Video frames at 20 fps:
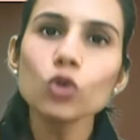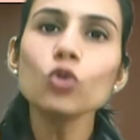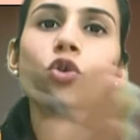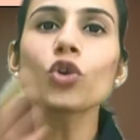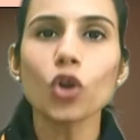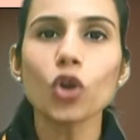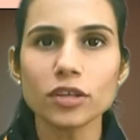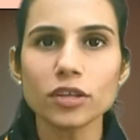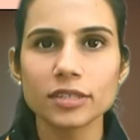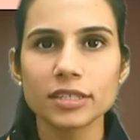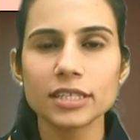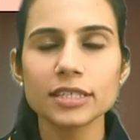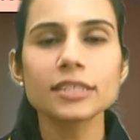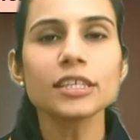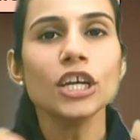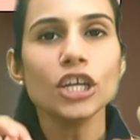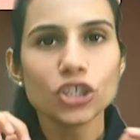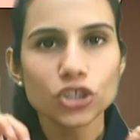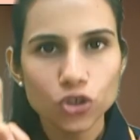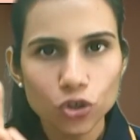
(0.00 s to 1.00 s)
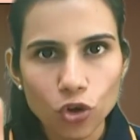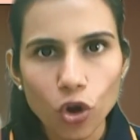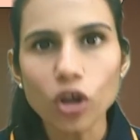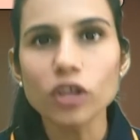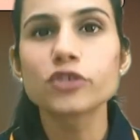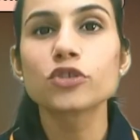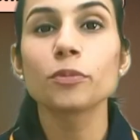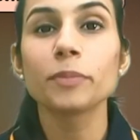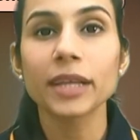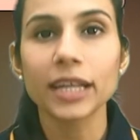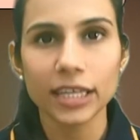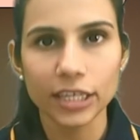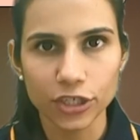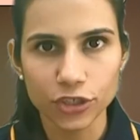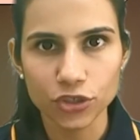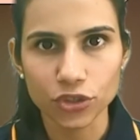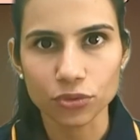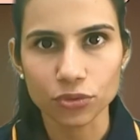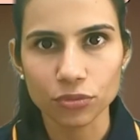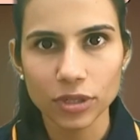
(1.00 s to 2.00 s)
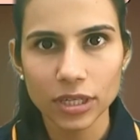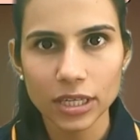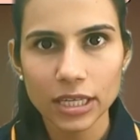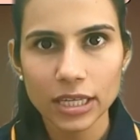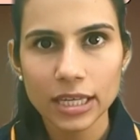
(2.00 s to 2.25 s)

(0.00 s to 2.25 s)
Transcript: 2 crosses should also be clear to you.